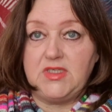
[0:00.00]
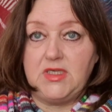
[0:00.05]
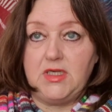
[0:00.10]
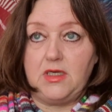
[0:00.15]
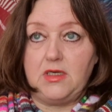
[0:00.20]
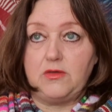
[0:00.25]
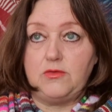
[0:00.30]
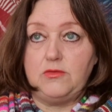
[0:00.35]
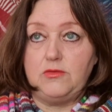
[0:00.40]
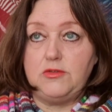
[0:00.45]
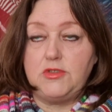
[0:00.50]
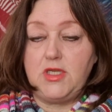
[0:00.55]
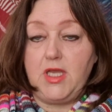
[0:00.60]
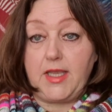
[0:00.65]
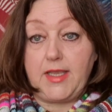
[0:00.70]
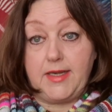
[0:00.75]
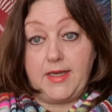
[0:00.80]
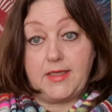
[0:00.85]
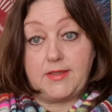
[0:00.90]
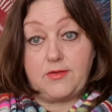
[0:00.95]
hoe
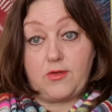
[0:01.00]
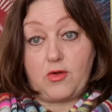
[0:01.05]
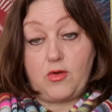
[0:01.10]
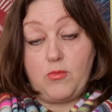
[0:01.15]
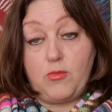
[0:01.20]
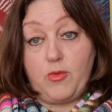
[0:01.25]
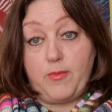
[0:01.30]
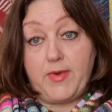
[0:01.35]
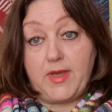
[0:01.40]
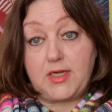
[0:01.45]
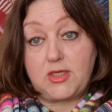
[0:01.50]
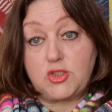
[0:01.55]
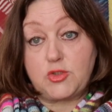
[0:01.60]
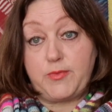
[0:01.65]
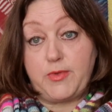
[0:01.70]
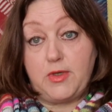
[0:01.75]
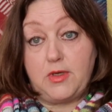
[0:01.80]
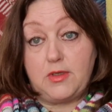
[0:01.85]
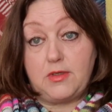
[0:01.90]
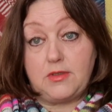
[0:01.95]
zeg je dat?
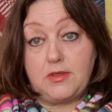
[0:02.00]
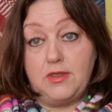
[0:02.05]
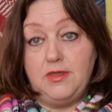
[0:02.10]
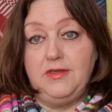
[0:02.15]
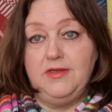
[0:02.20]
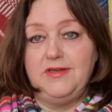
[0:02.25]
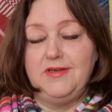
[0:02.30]
Rommelmarktspullen.